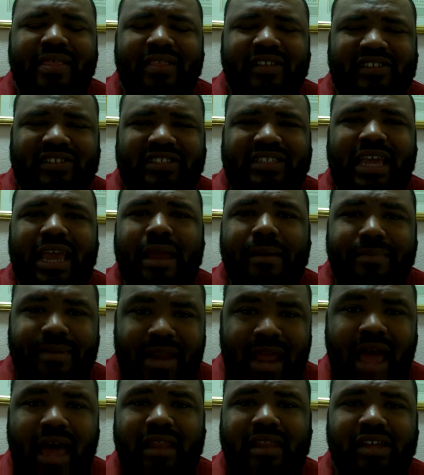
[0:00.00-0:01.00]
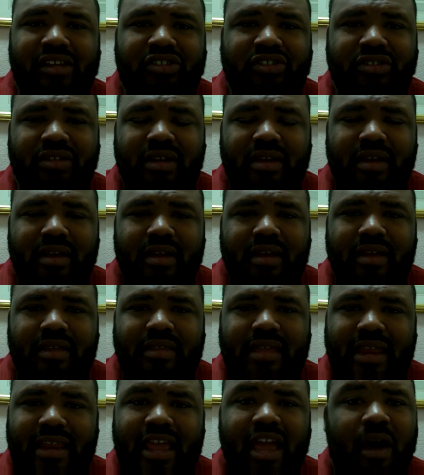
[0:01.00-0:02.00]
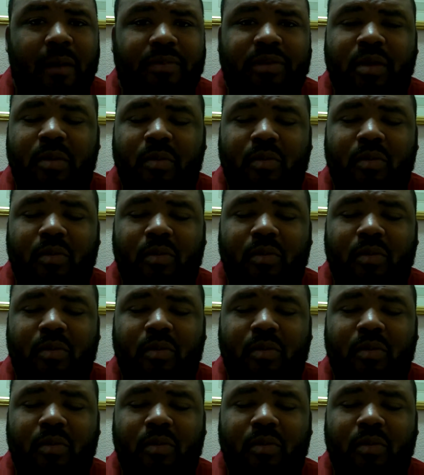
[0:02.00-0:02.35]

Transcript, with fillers: the same knowledge that helped